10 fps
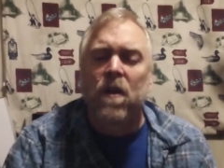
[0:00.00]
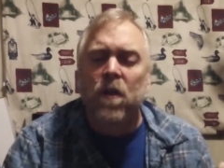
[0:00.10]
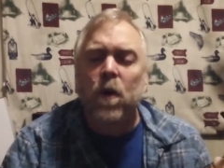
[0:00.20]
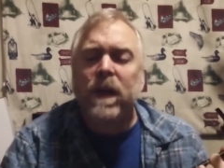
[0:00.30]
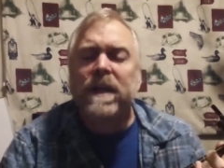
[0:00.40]

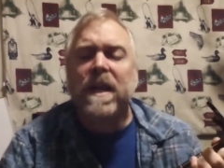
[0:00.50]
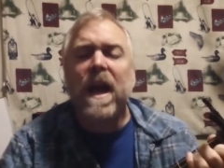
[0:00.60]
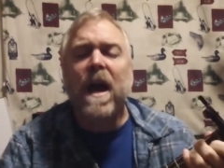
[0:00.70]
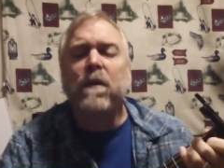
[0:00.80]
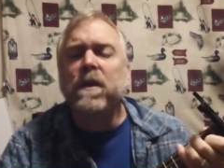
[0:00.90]
Though we
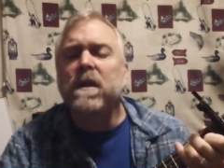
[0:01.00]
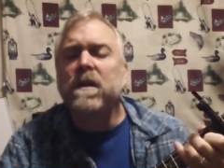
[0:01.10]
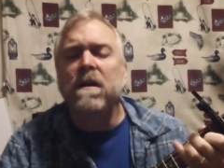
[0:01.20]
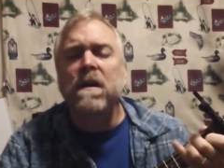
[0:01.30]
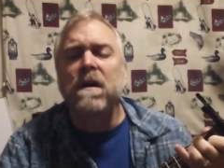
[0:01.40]
carry
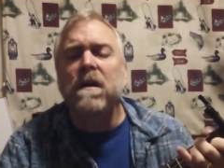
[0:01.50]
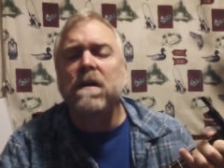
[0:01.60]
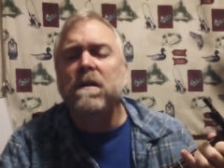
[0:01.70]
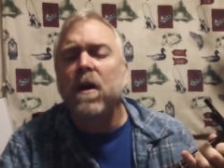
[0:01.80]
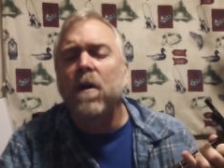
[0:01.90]

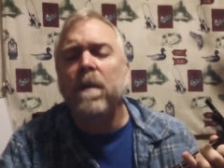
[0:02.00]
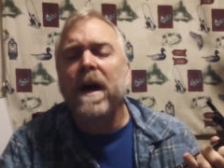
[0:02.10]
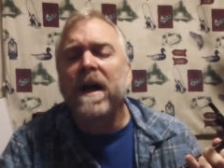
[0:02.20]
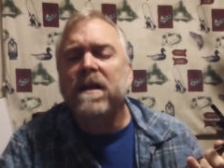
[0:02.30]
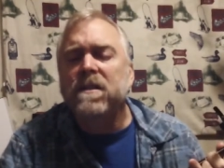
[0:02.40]
on our
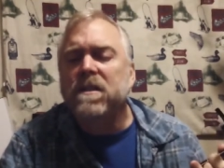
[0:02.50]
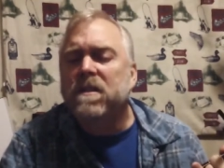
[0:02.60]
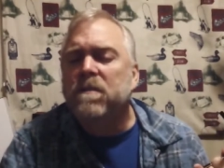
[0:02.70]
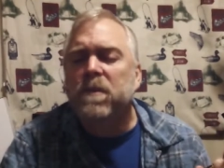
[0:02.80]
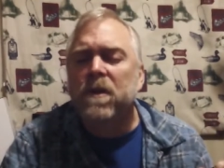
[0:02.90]
backs
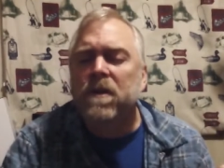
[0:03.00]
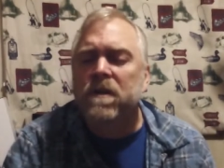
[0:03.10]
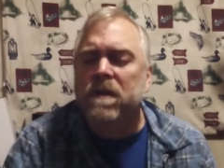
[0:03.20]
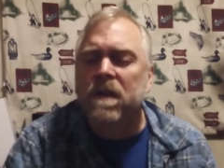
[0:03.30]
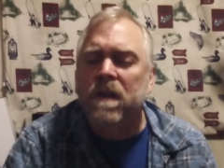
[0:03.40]
the
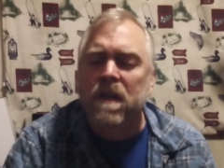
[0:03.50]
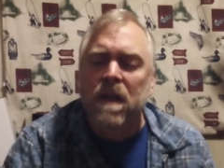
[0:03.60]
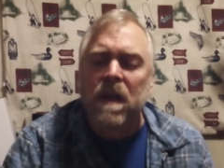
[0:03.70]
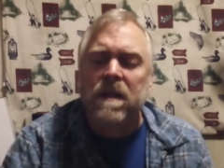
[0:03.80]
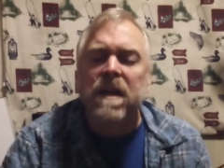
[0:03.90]
burden,
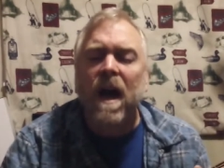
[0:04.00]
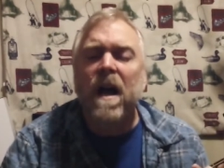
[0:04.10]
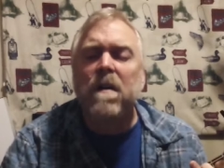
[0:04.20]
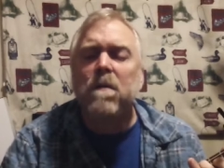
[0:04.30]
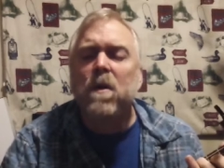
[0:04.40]

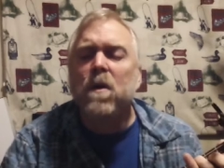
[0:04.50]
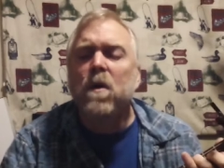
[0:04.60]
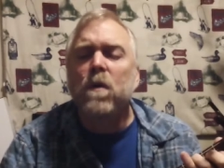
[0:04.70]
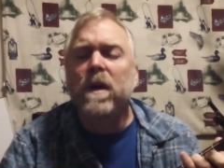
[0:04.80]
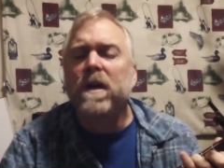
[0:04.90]
time
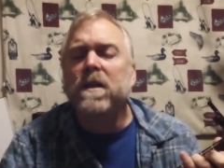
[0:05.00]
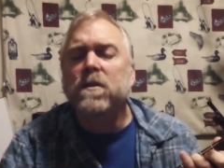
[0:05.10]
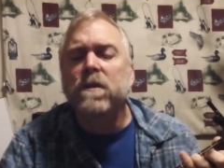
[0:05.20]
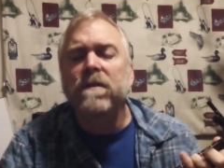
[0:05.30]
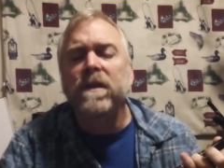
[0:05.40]
always
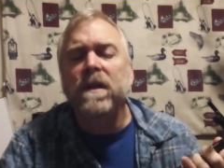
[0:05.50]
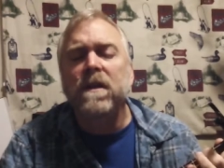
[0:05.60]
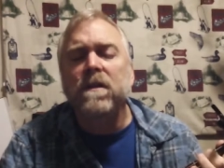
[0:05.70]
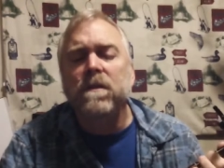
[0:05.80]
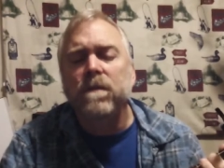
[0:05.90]

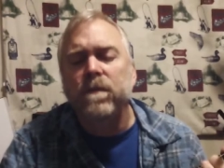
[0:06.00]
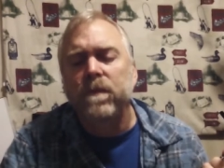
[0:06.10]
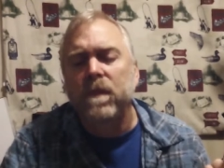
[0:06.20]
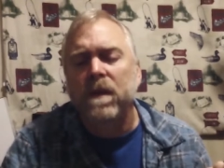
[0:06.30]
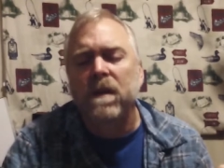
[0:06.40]
revealed.
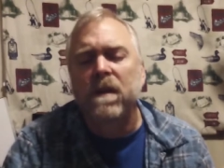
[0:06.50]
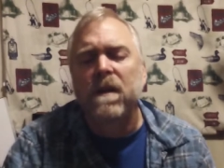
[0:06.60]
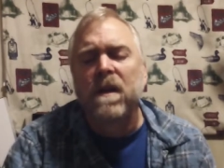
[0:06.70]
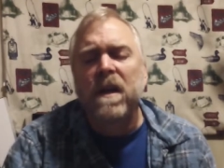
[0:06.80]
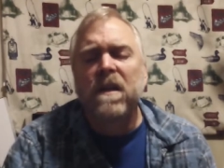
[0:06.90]

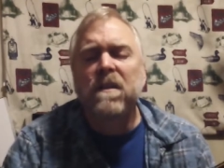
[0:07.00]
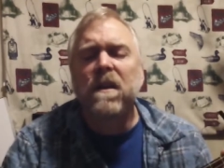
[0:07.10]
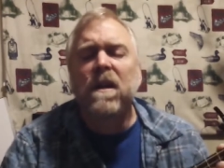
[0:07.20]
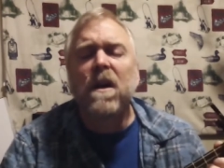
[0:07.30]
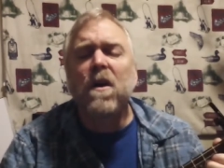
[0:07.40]
In the
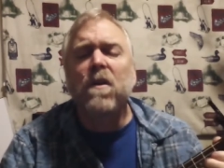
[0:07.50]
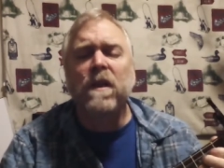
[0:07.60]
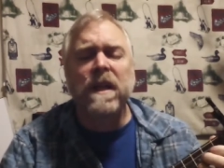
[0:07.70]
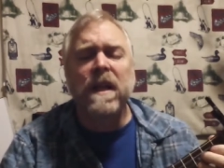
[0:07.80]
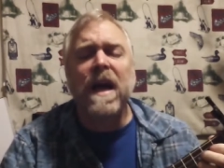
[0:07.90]

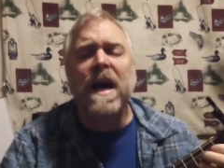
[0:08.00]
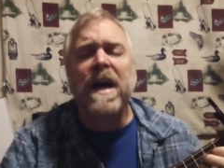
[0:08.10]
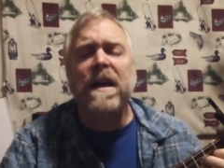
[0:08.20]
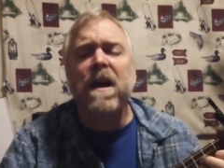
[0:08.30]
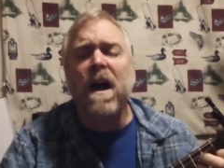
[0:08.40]
lonely
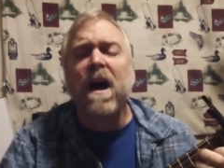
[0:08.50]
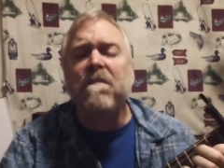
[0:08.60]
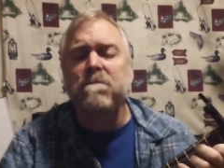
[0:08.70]
light of